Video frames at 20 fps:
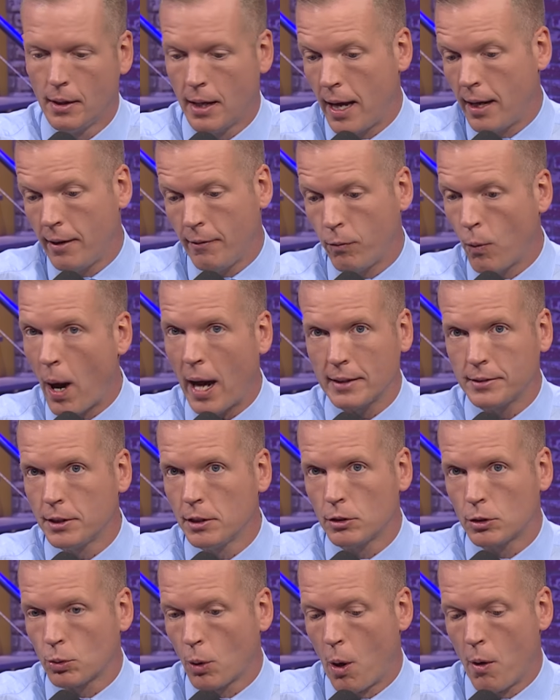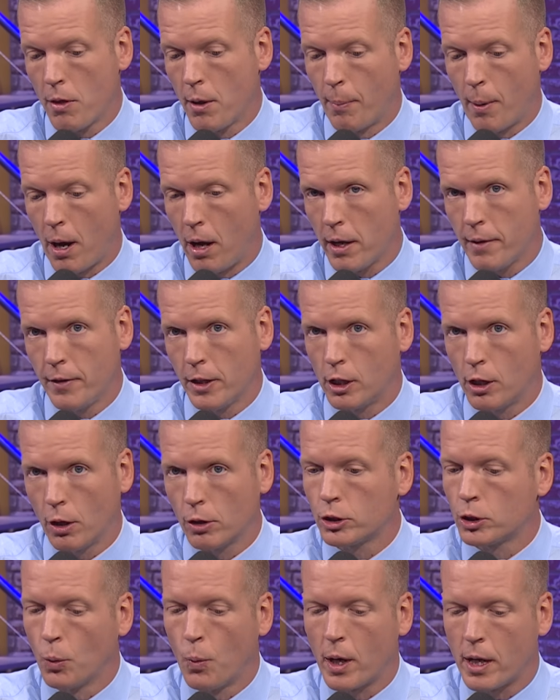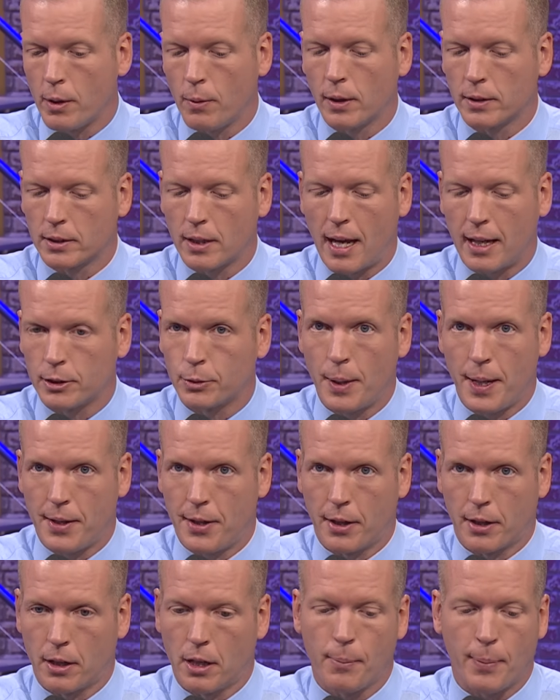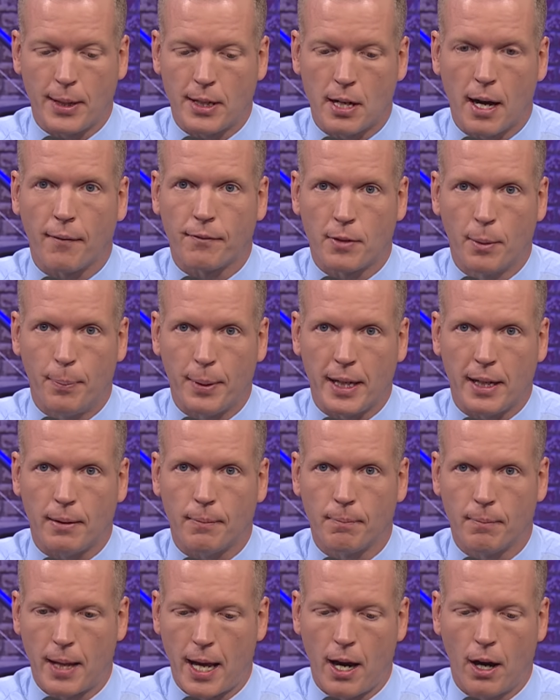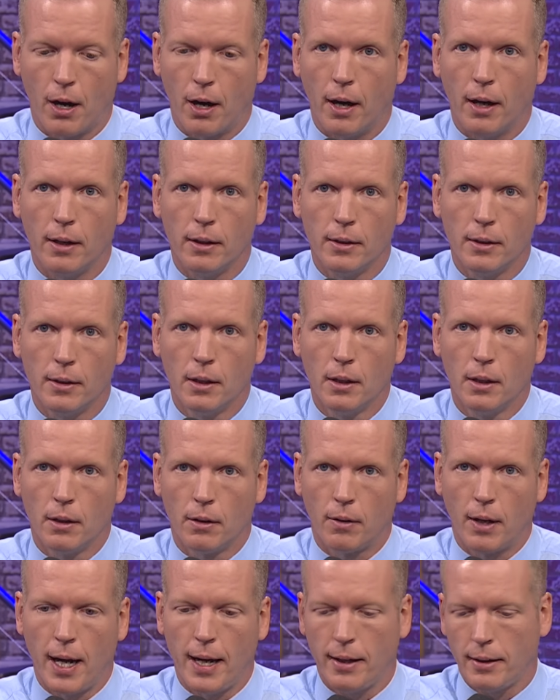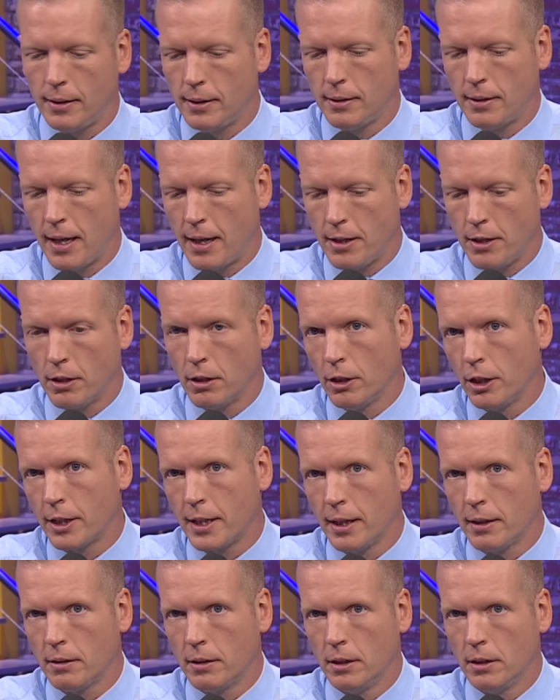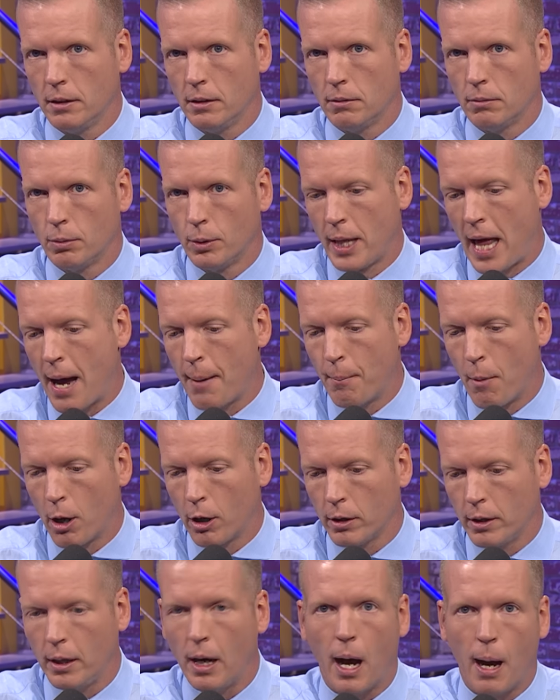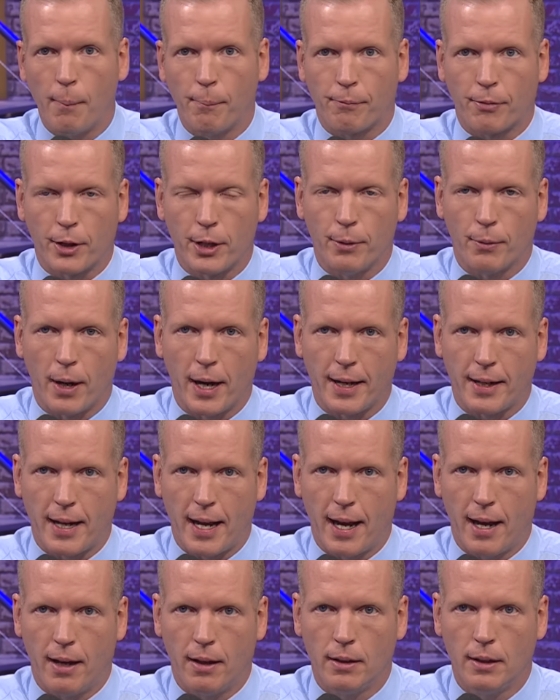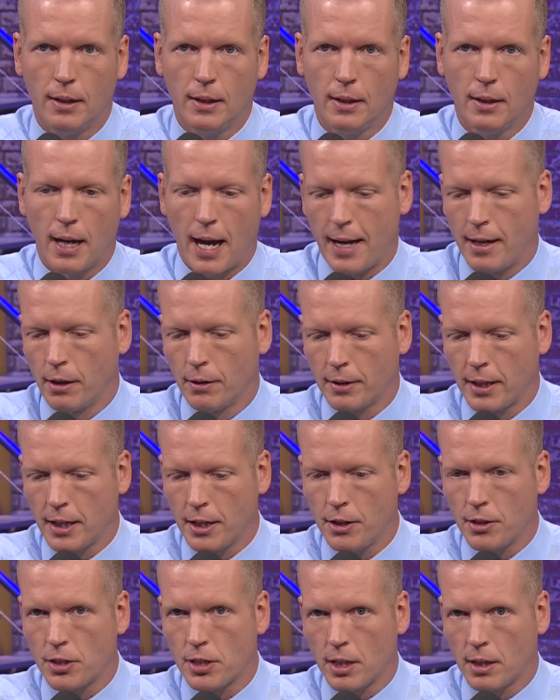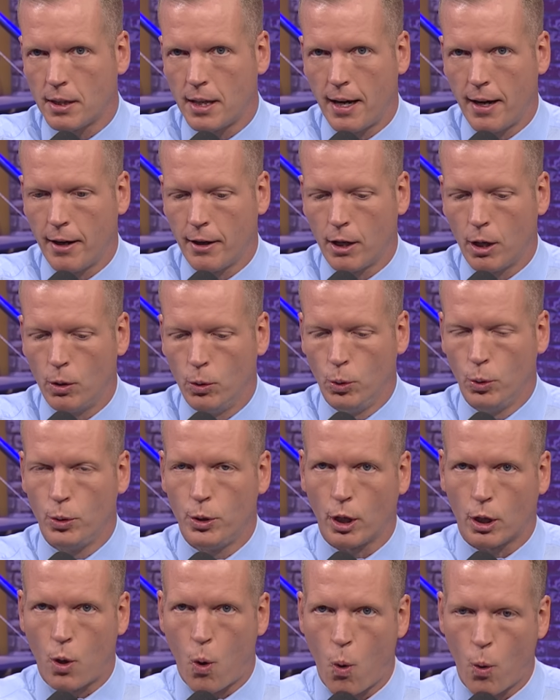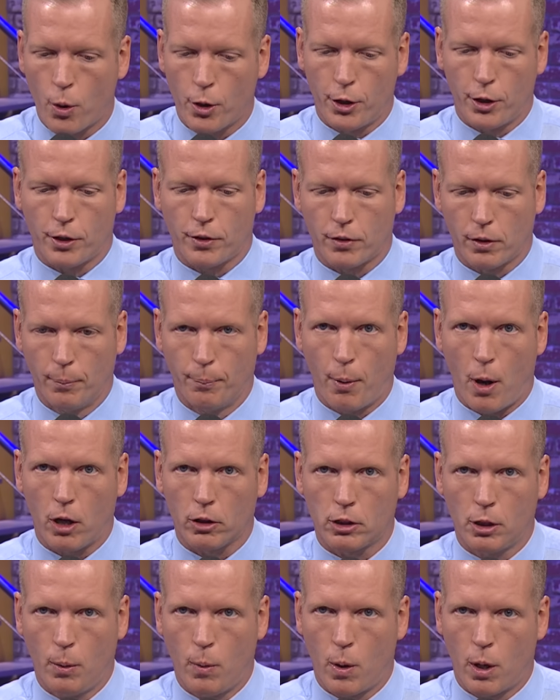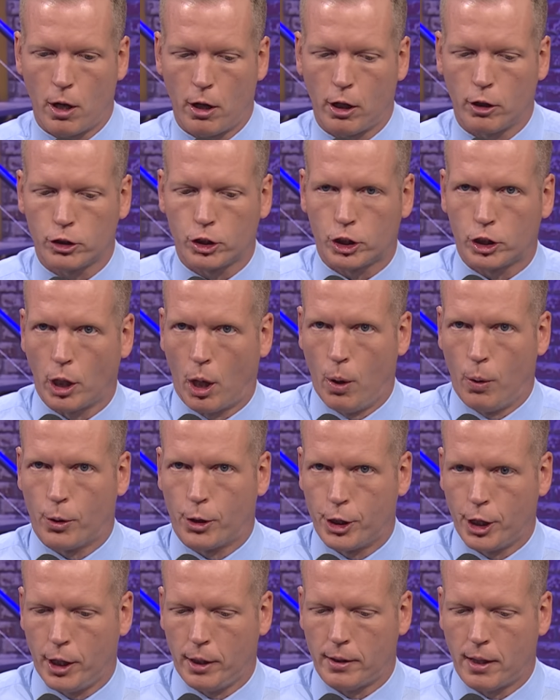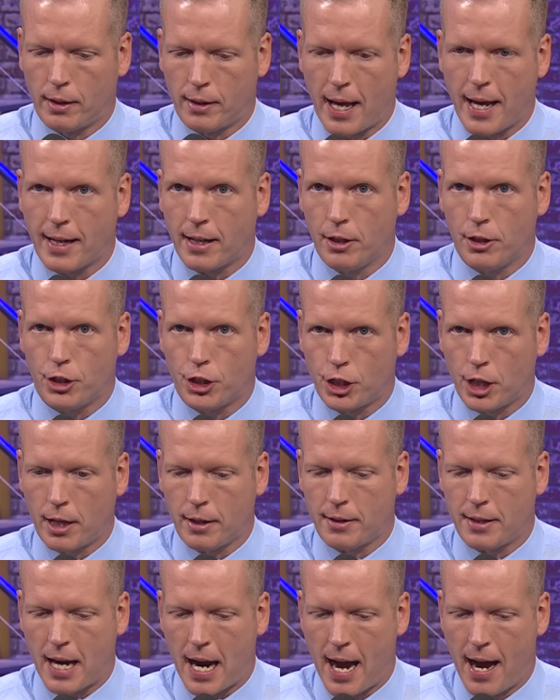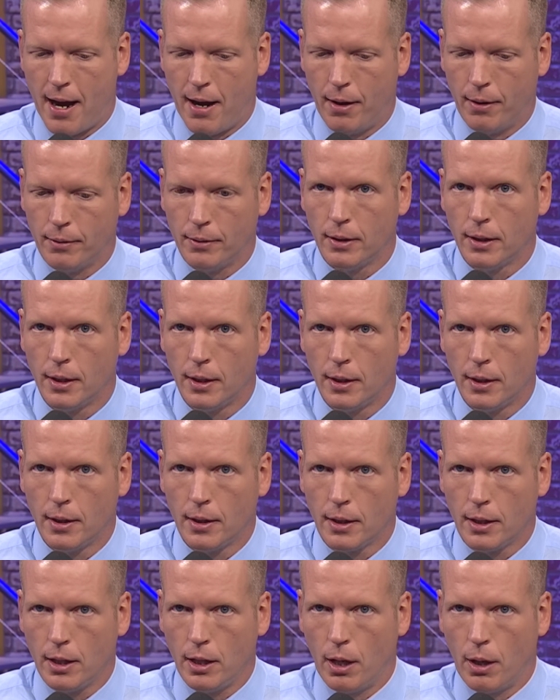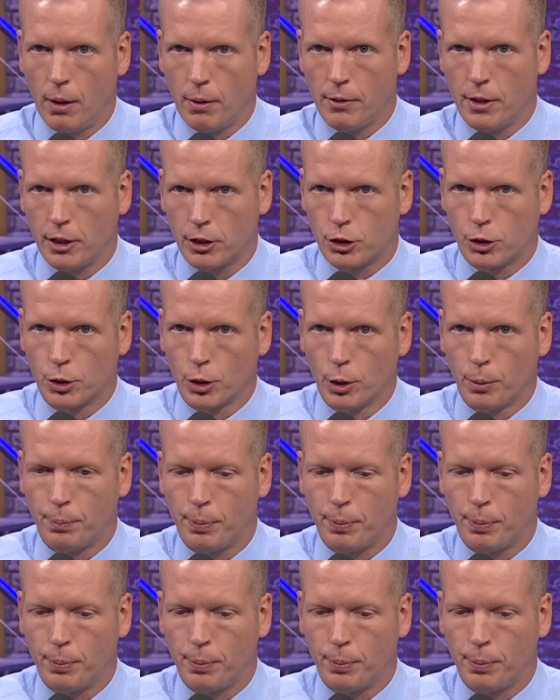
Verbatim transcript: And if Watson's throwing the ball even close to what he was last week, they're going to be tough to beat. They are, right? And and you look at the without Marlon Humphrey right now, I don't think you sit there and go, "Ooh, the corners for Baltimore are so good that they can shut down, you know, this group